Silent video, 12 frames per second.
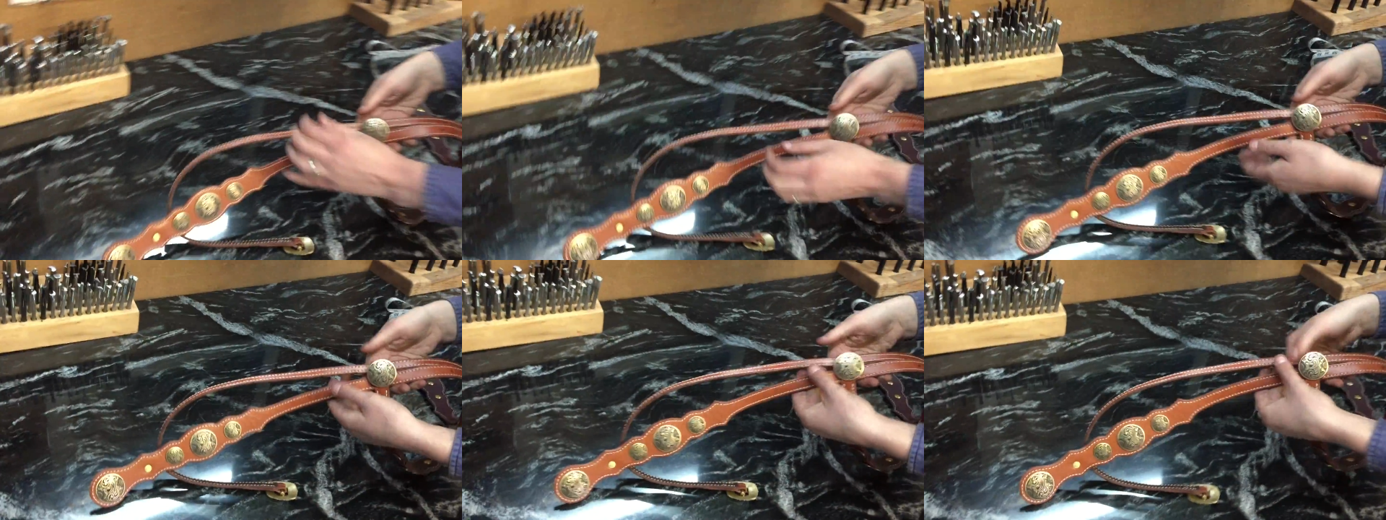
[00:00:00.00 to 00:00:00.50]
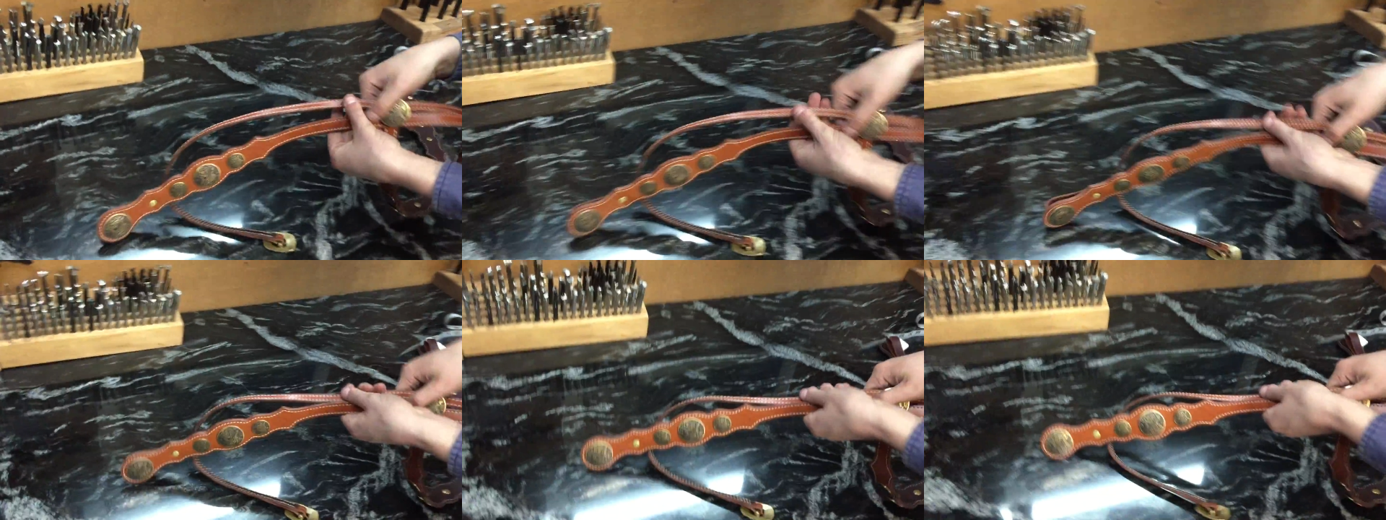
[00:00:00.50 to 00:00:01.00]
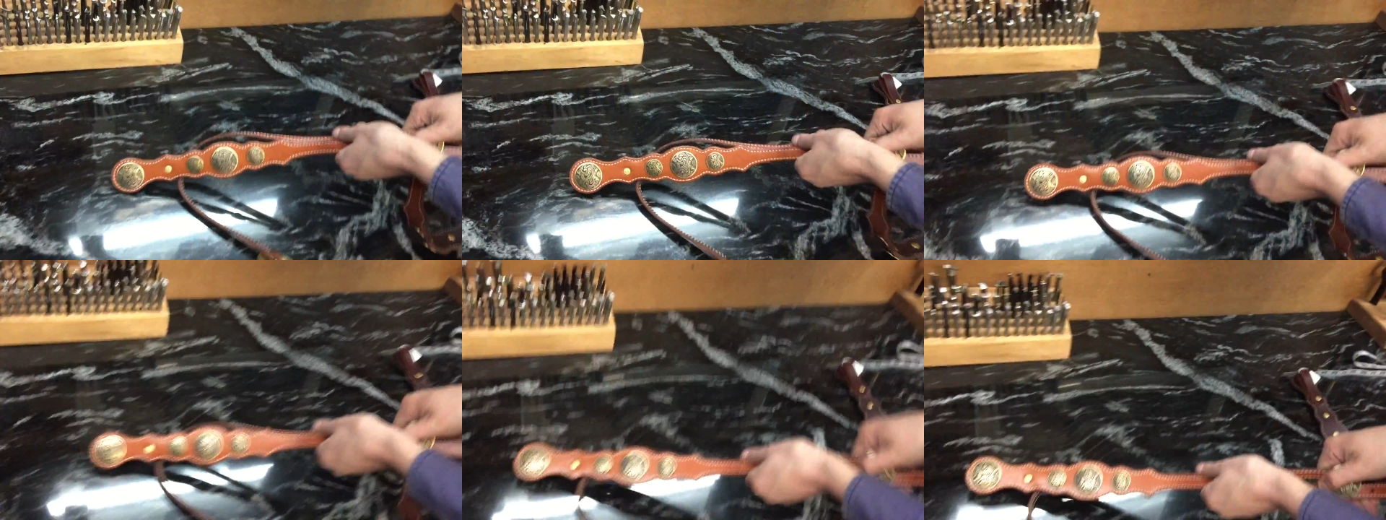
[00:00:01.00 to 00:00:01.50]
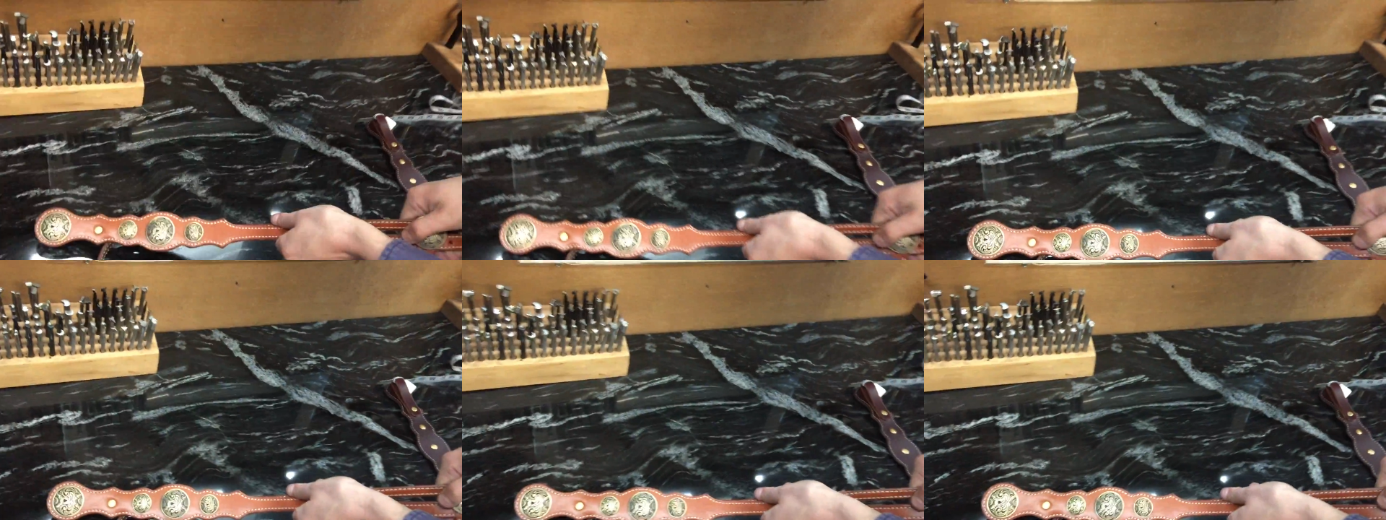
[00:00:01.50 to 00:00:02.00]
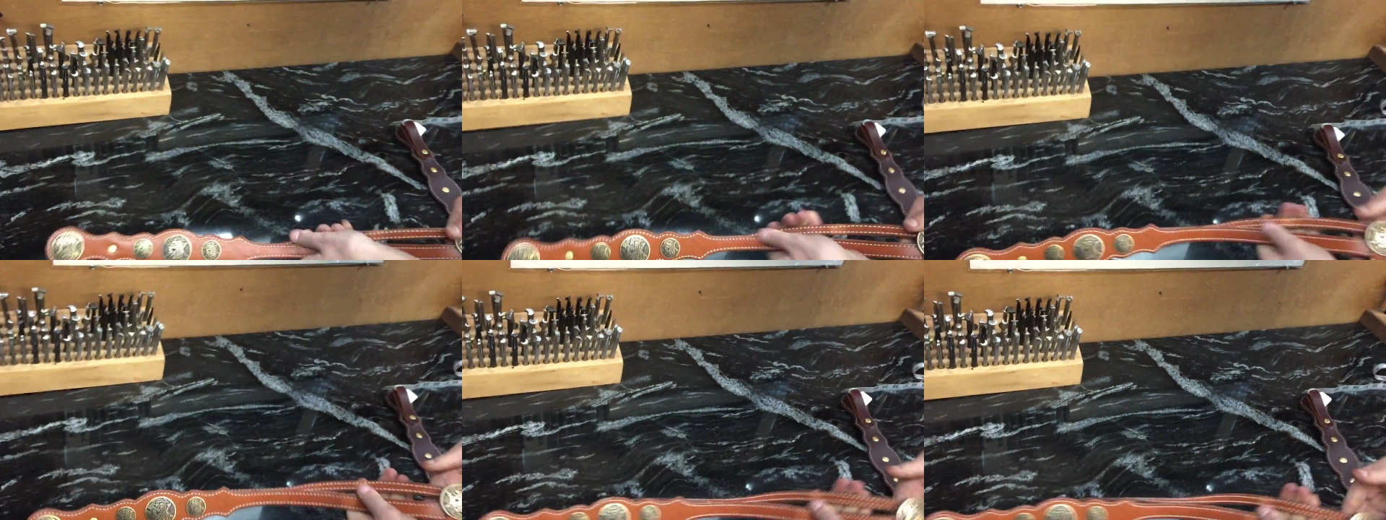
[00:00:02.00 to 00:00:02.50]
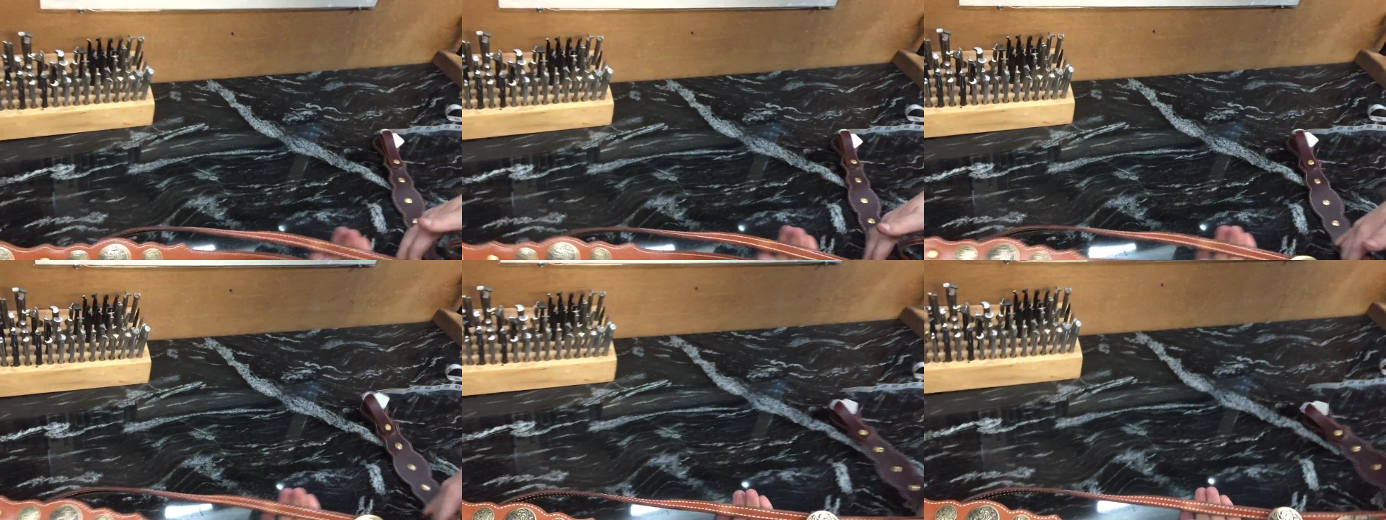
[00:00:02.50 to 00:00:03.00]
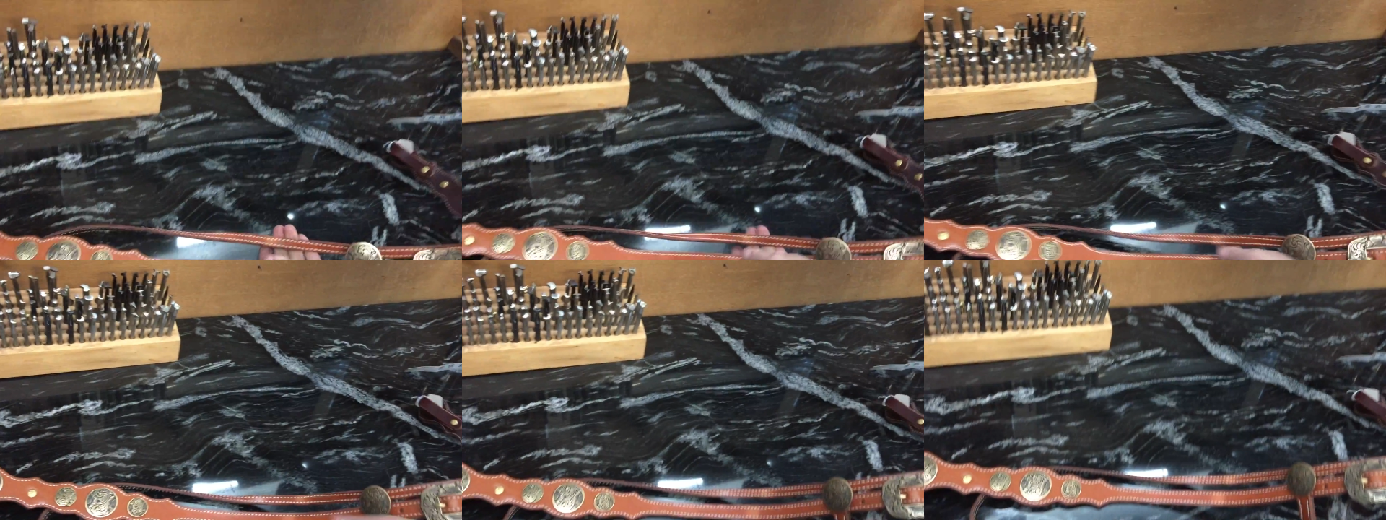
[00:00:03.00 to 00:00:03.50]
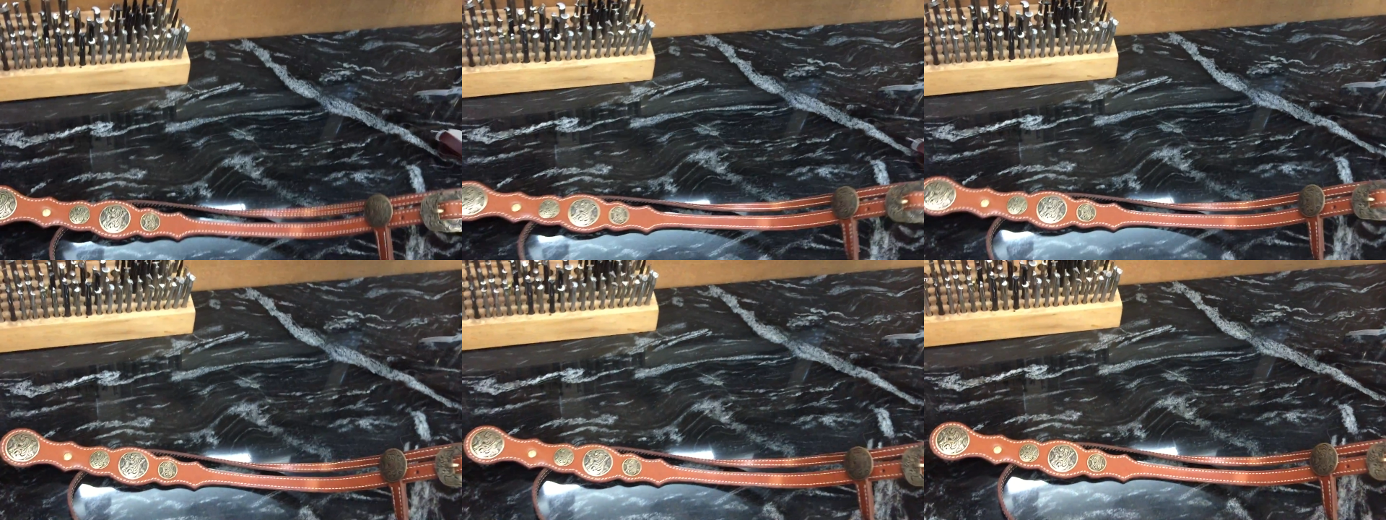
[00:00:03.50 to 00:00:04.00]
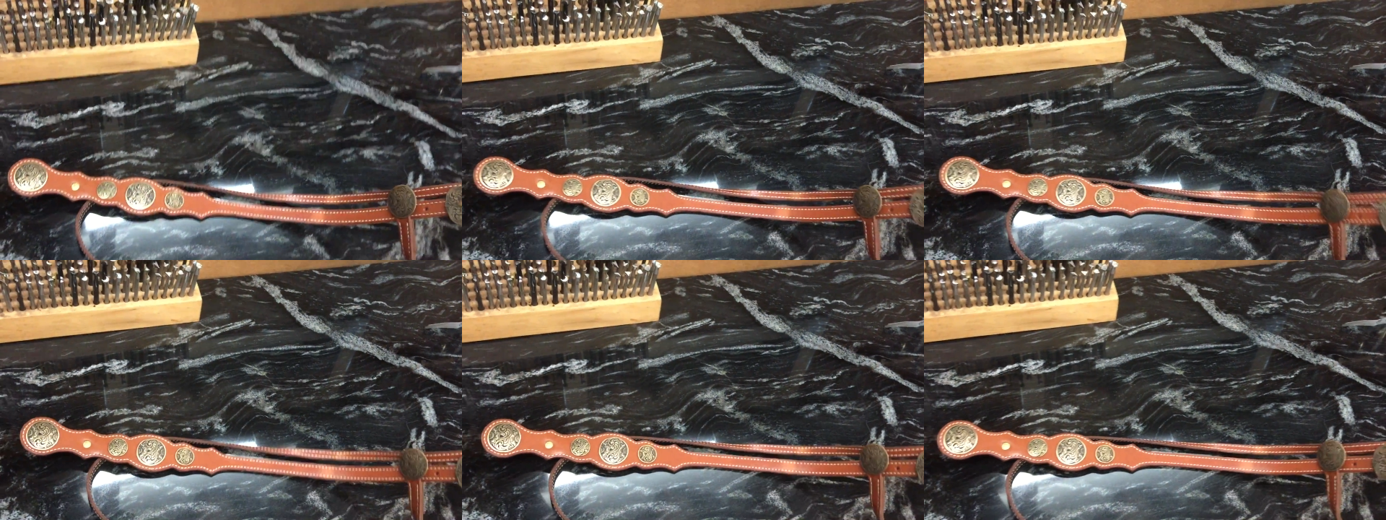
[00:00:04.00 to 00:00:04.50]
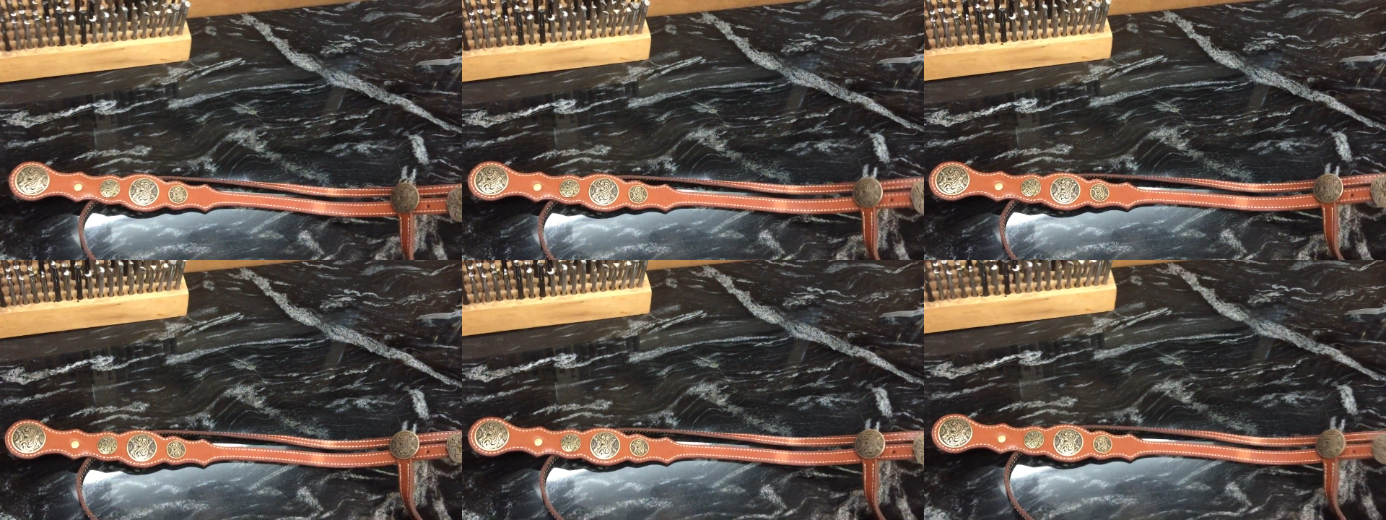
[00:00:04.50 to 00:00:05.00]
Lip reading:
No face is visible, so there are no lips to read.